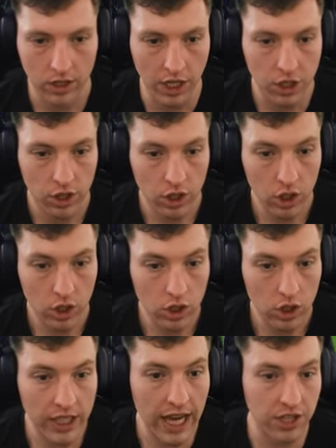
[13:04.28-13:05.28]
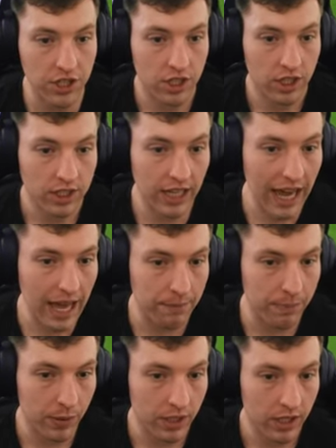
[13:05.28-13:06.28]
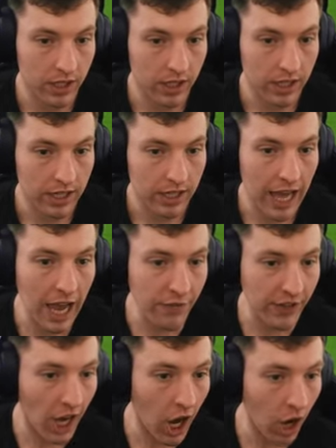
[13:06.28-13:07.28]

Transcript: Nice. Yes, Delap. Have a